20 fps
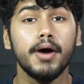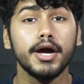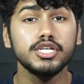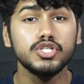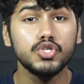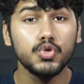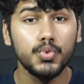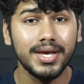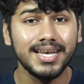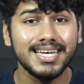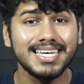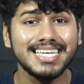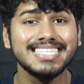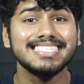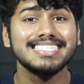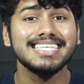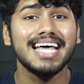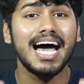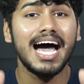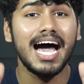By doing
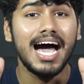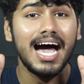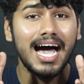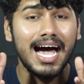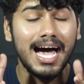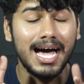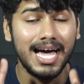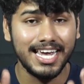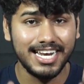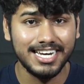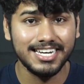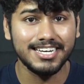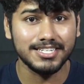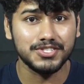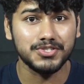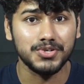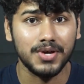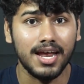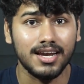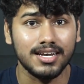this
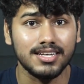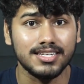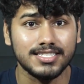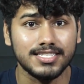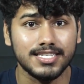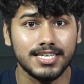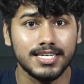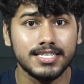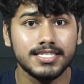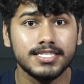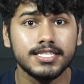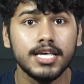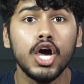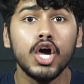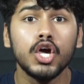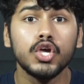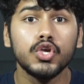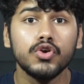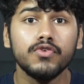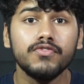industry analysis,
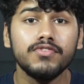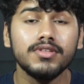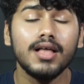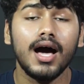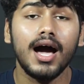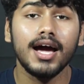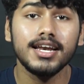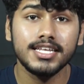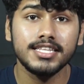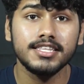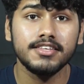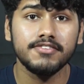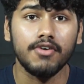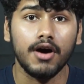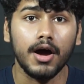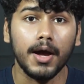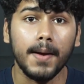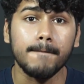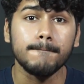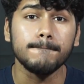you will
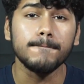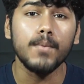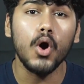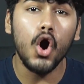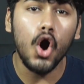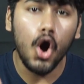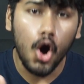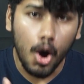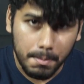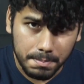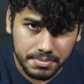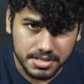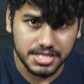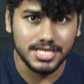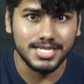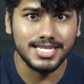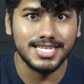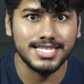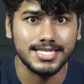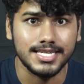identify more
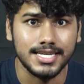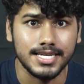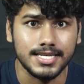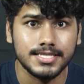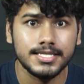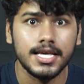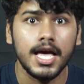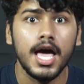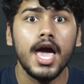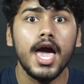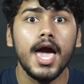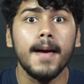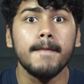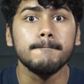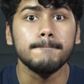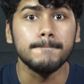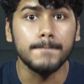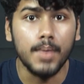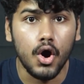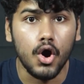opportunities
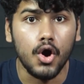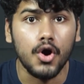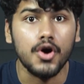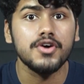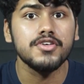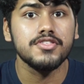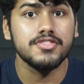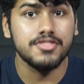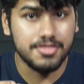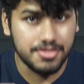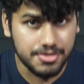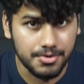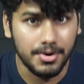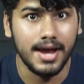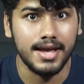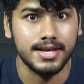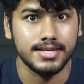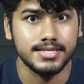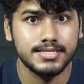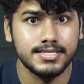and more
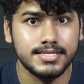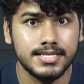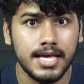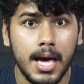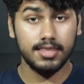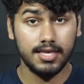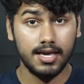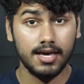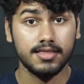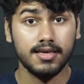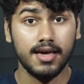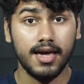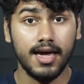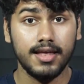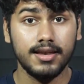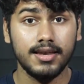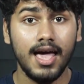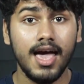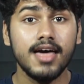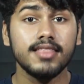threats. In the other
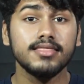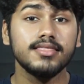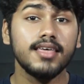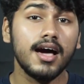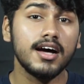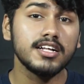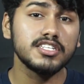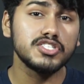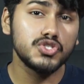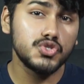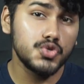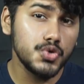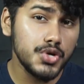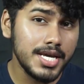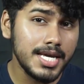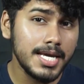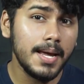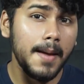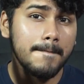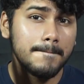hand, there are
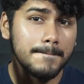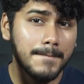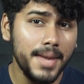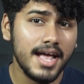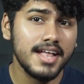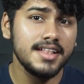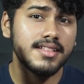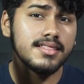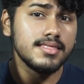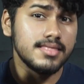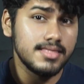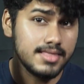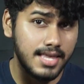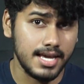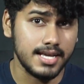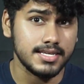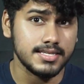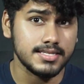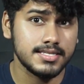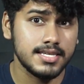three main
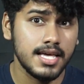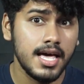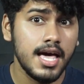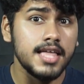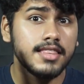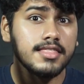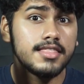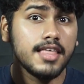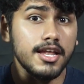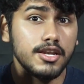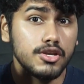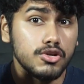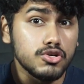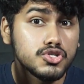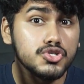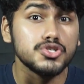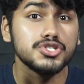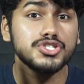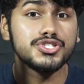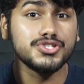things that
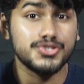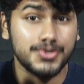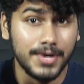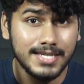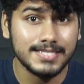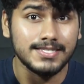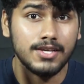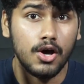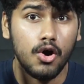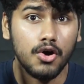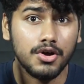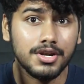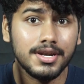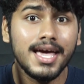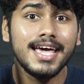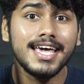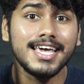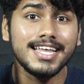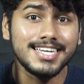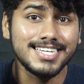you should stress
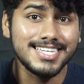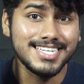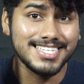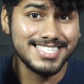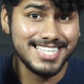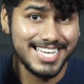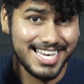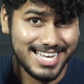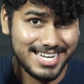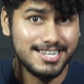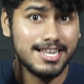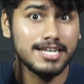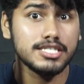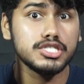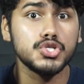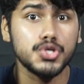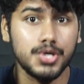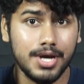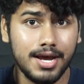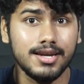on in this
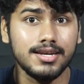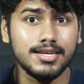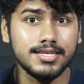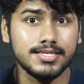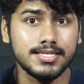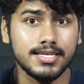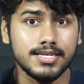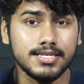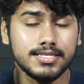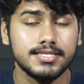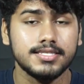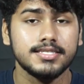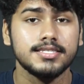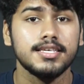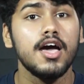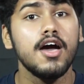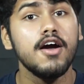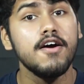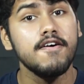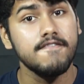industry
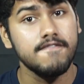analysis.